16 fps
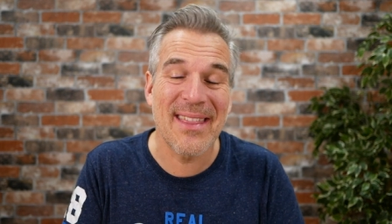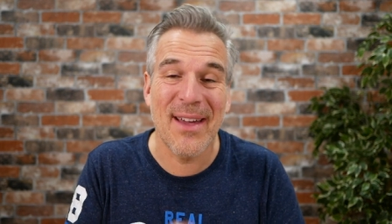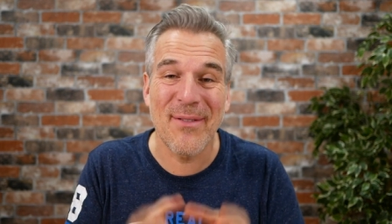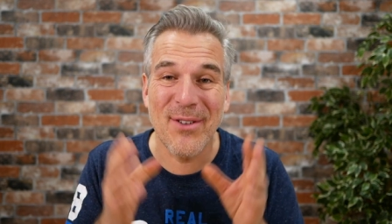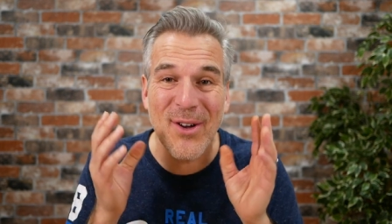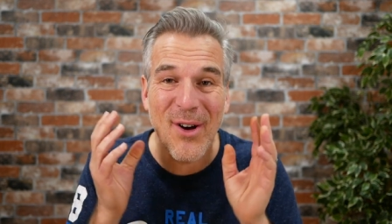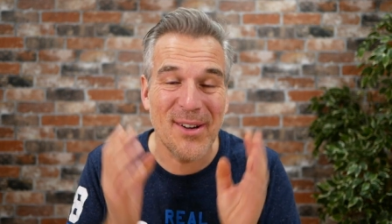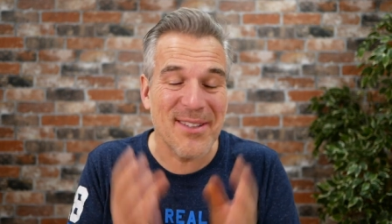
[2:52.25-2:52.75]

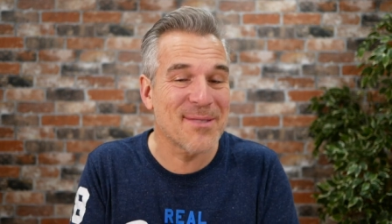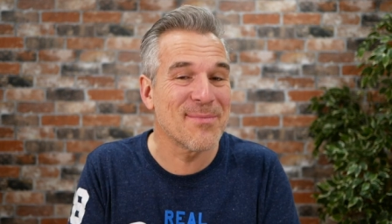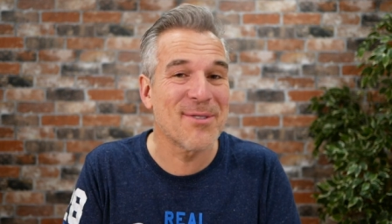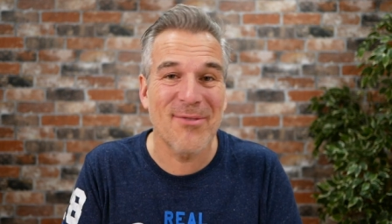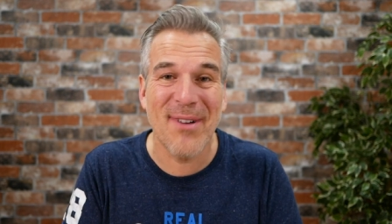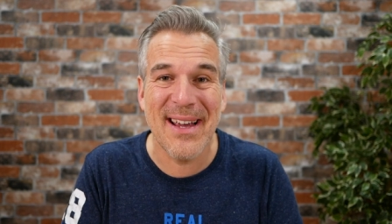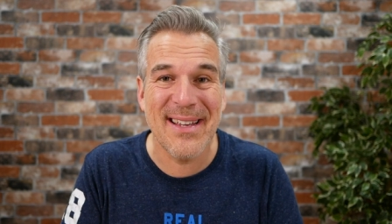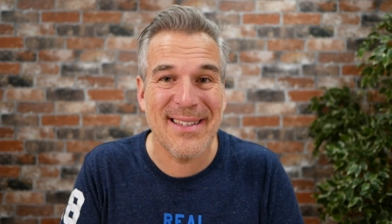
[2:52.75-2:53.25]
They've got some
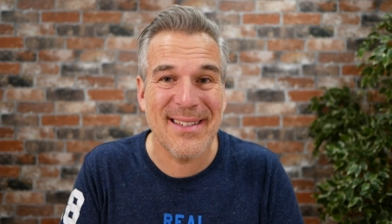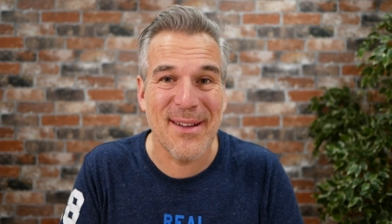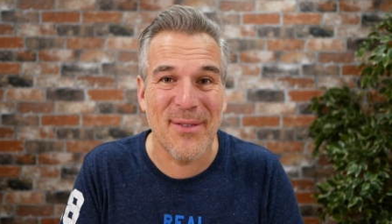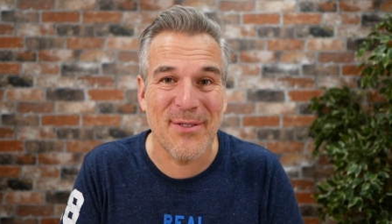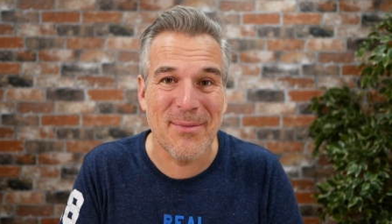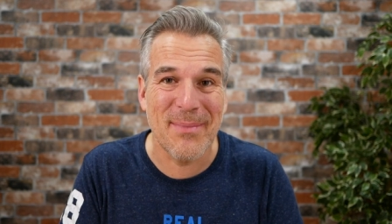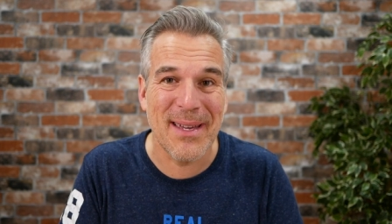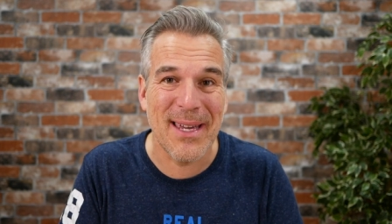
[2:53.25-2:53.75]
great
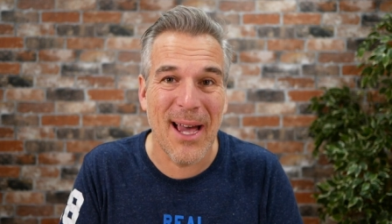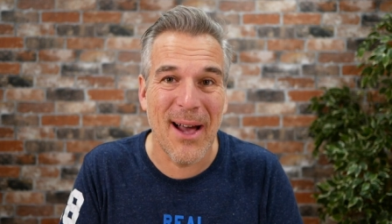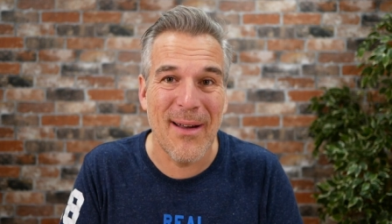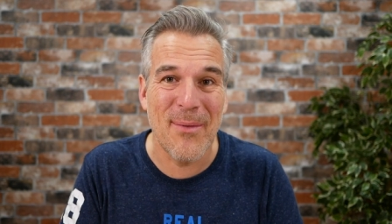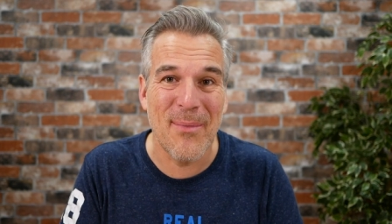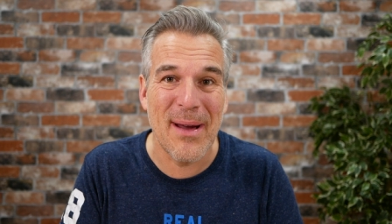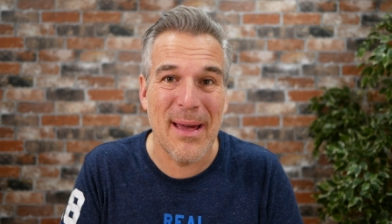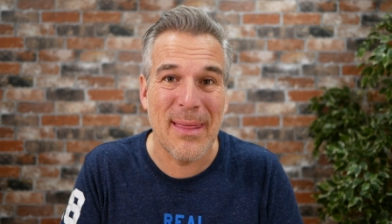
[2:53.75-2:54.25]
stuff to be
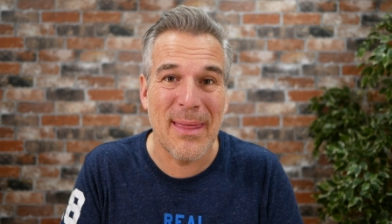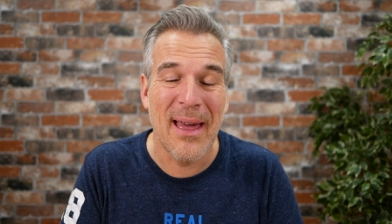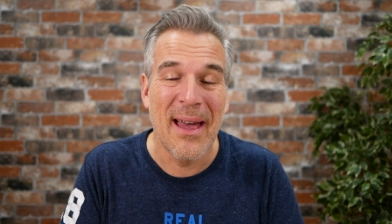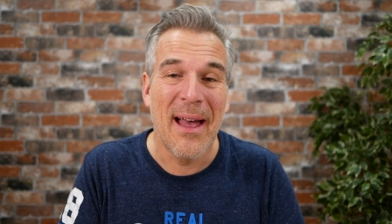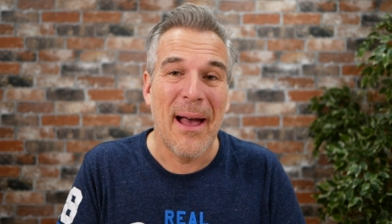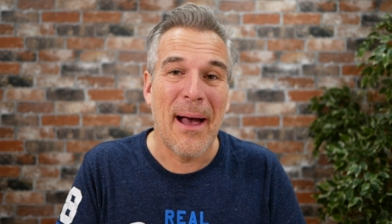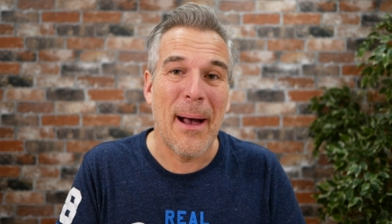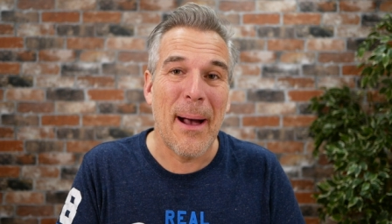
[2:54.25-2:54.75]
going with,
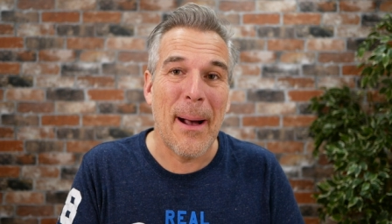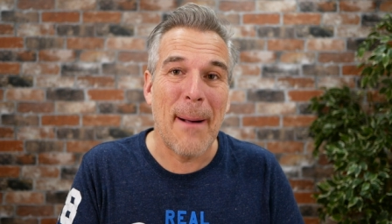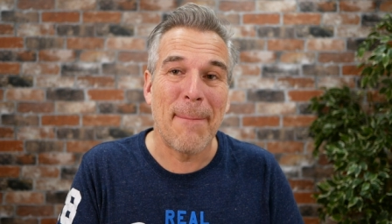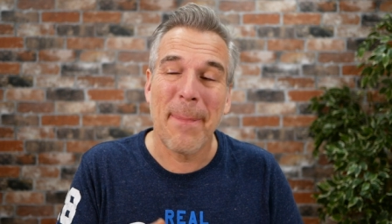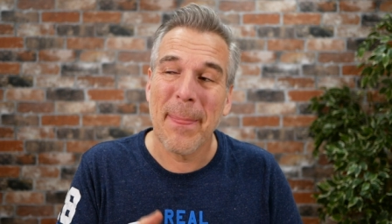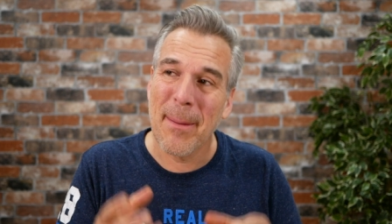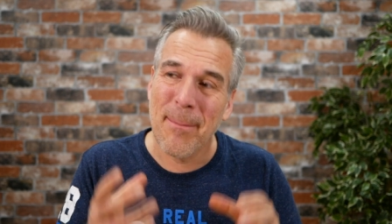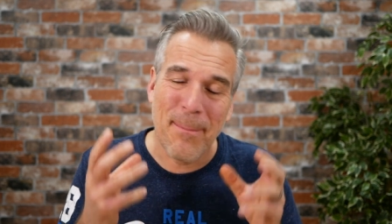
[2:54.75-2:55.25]
um,
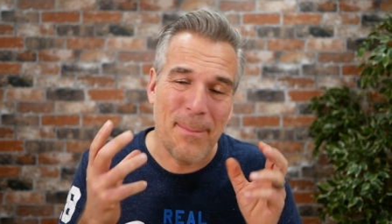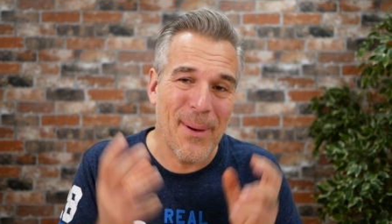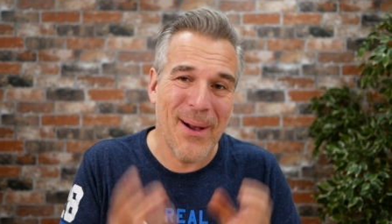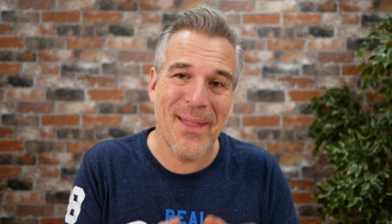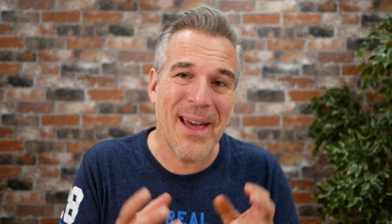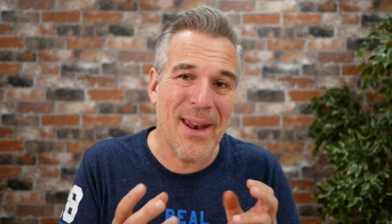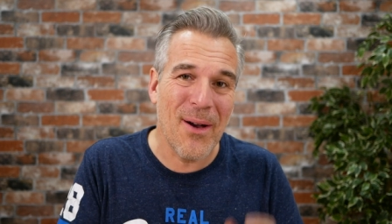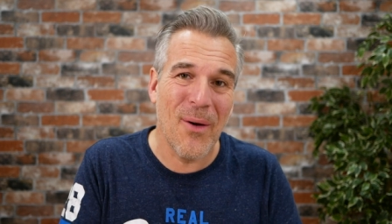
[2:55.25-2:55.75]

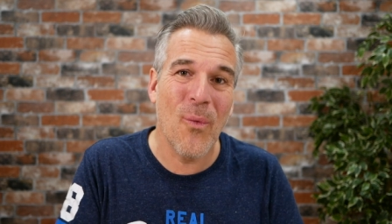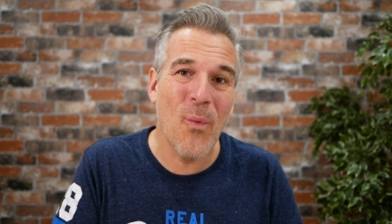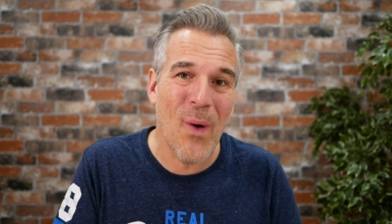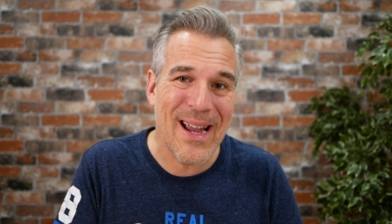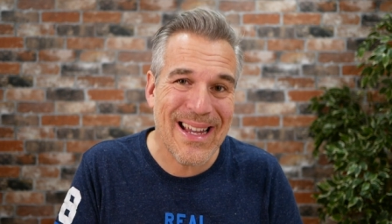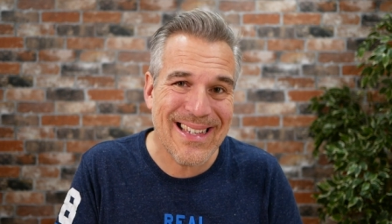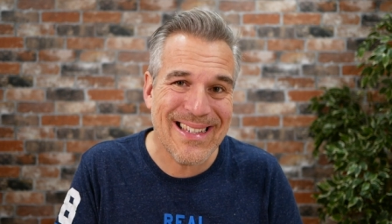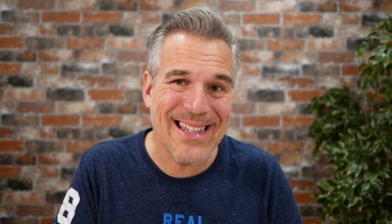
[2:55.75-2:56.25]
but they're not
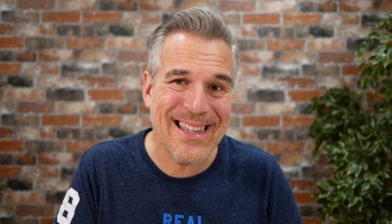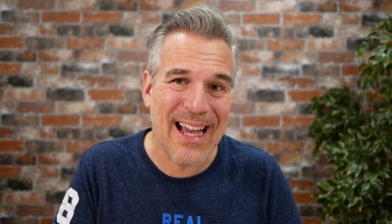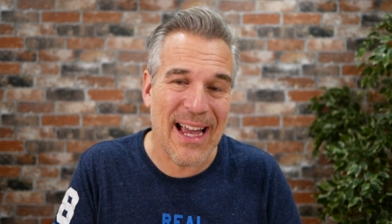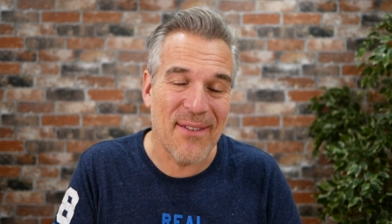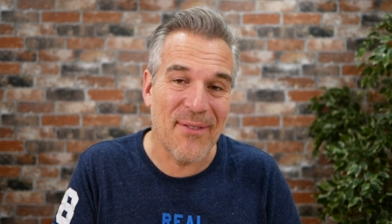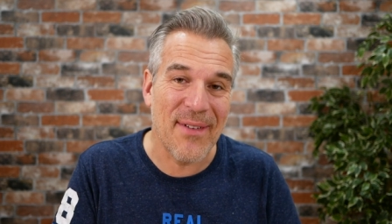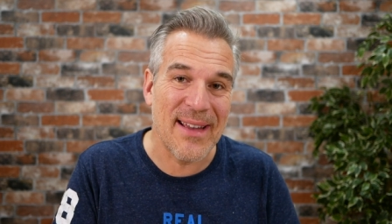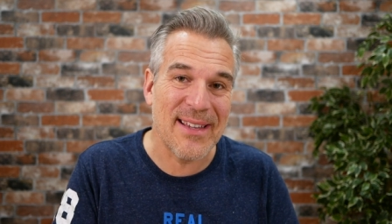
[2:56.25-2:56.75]
wasting that
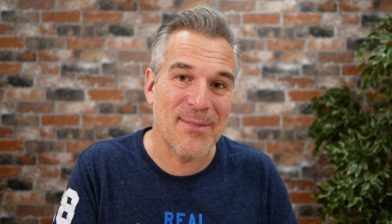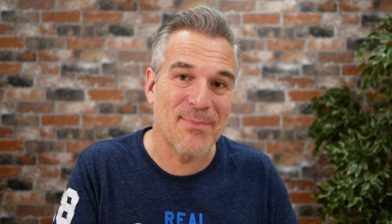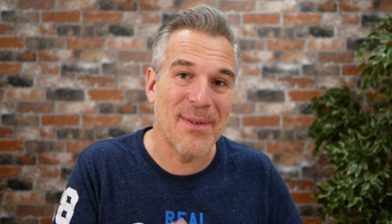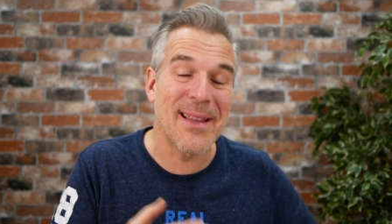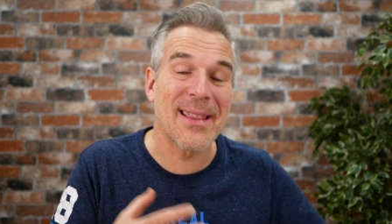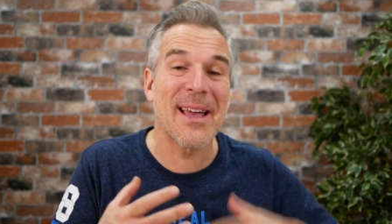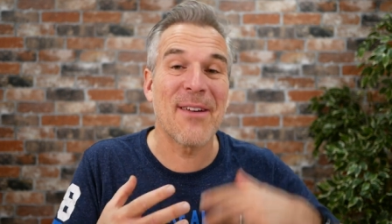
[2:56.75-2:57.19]
investment.